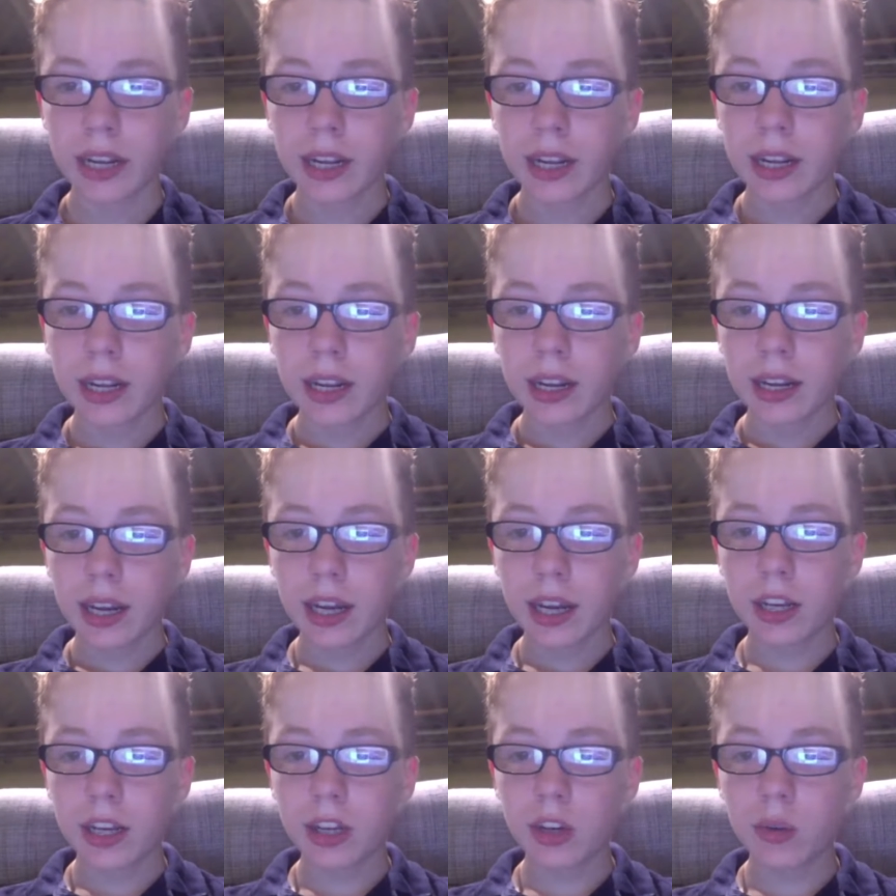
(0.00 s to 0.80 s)
Can you
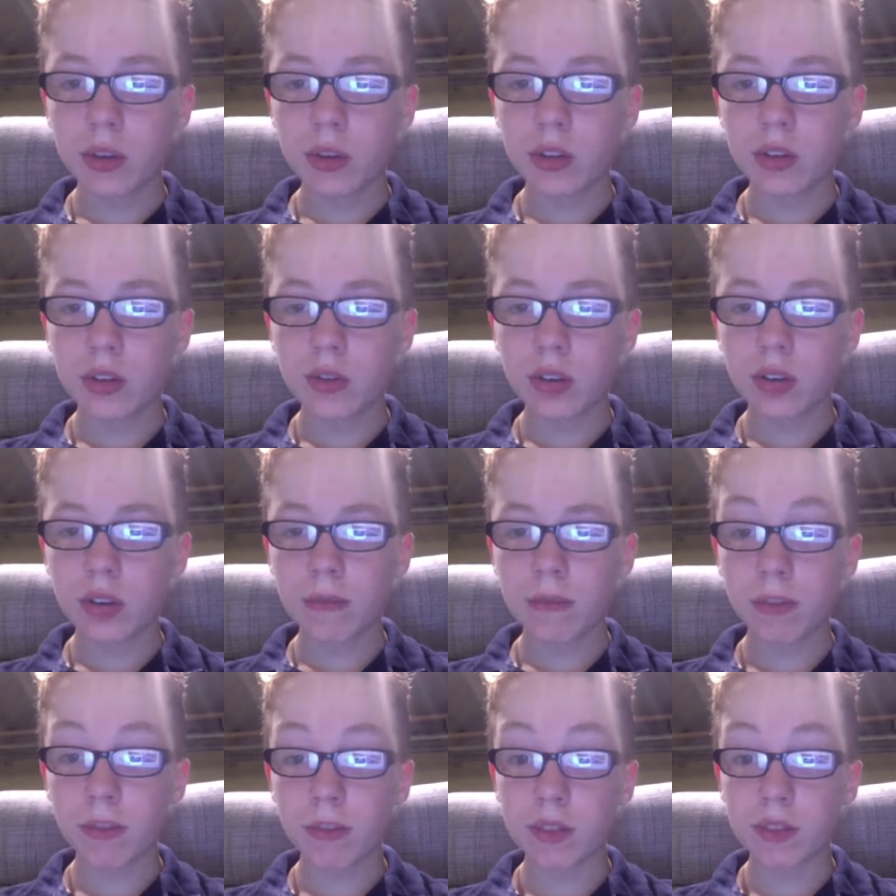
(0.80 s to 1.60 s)
do a stream from
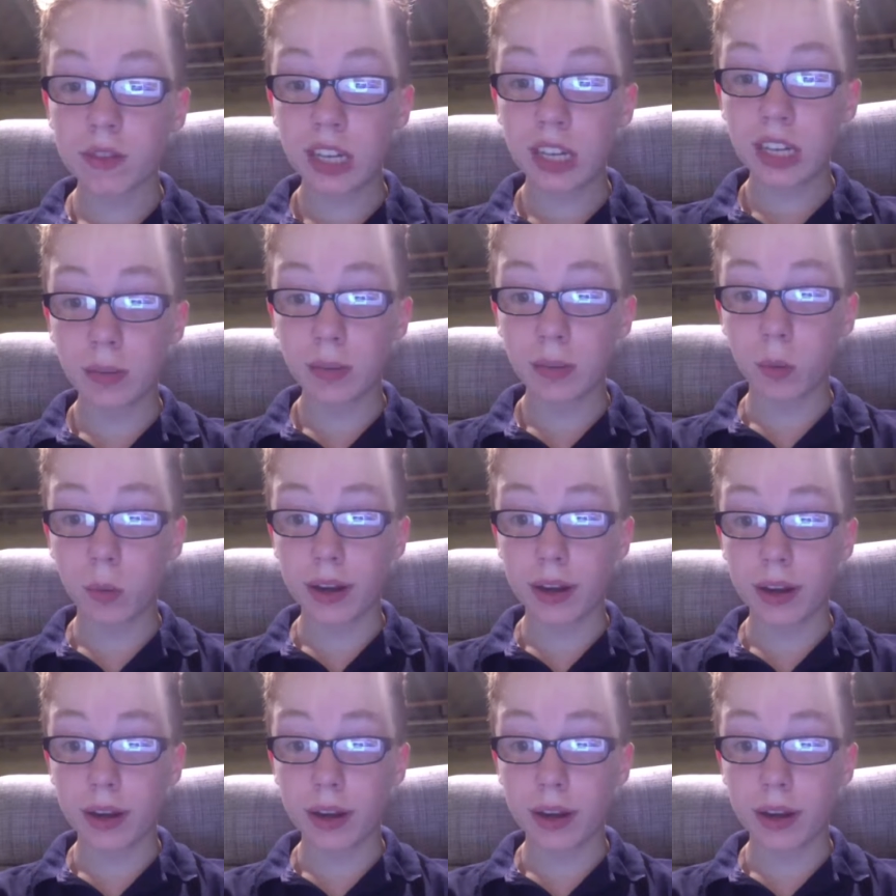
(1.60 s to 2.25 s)
Cedar Point?